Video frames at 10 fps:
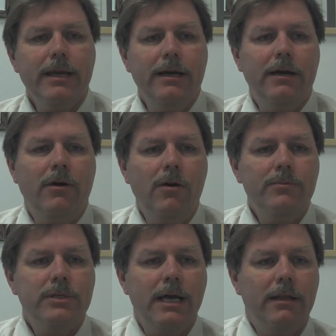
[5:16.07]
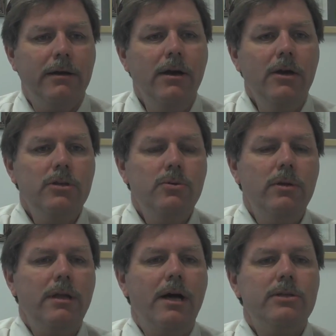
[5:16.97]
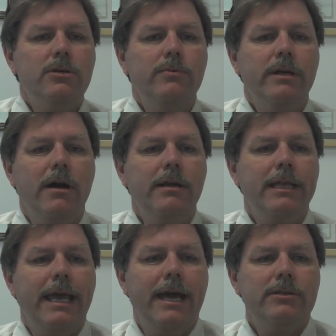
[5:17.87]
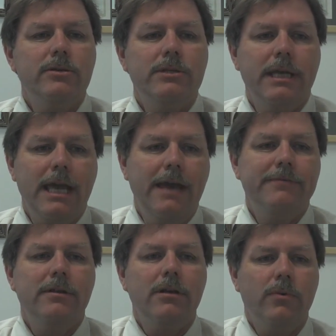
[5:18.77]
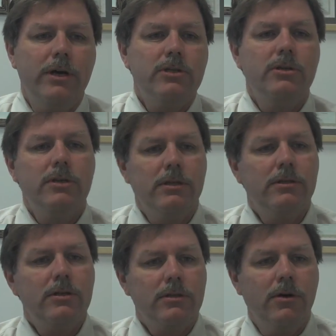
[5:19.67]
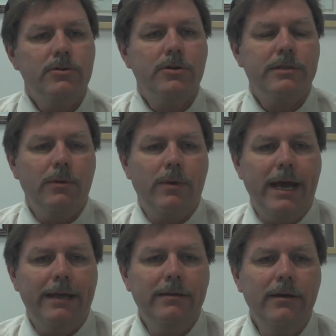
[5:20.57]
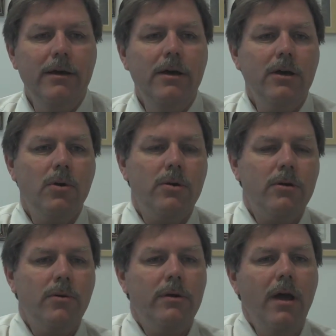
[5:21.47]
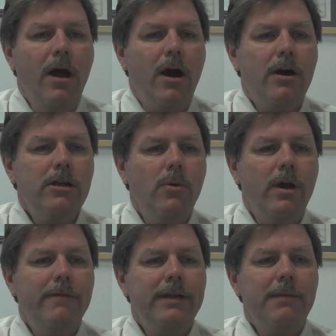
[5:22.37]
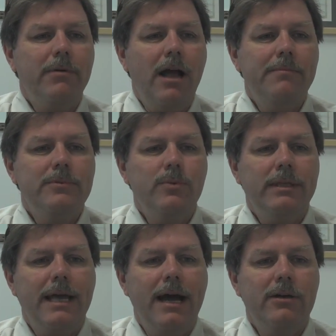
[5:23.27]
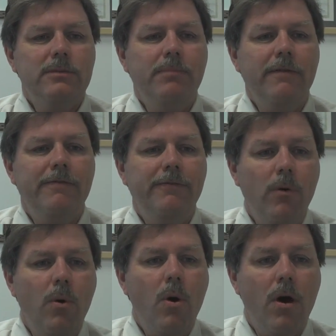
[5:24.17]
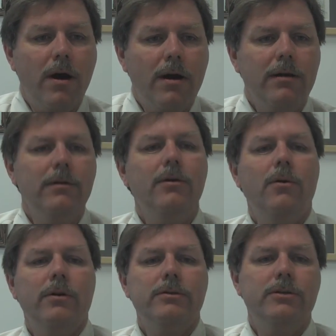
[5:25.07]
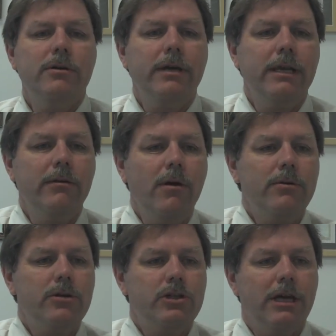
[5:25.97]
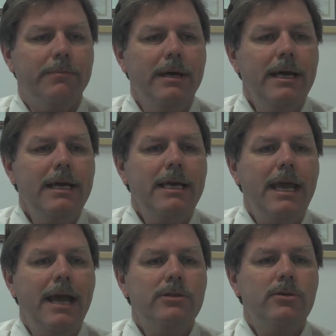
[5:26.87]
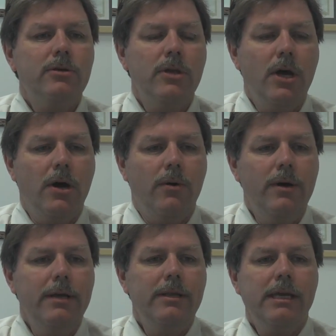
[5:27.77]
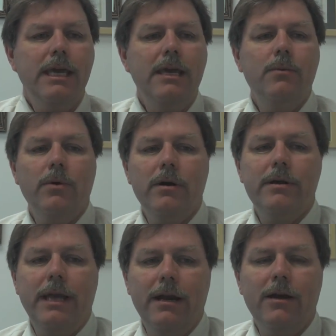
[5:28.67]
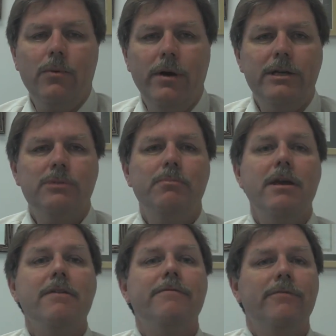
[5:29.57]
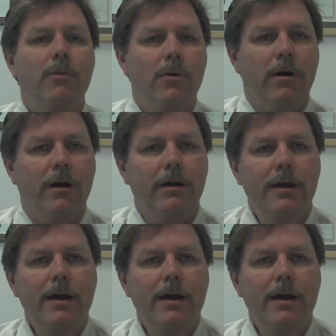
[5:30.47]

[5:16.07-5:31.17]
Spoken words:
a home seller, to a lawsuit regarding the answers he gave to the questions in the disclosures that read, quote unquote, "Are you aware of any problems with the house before or during your ownership?" He answered no. The key word here was before.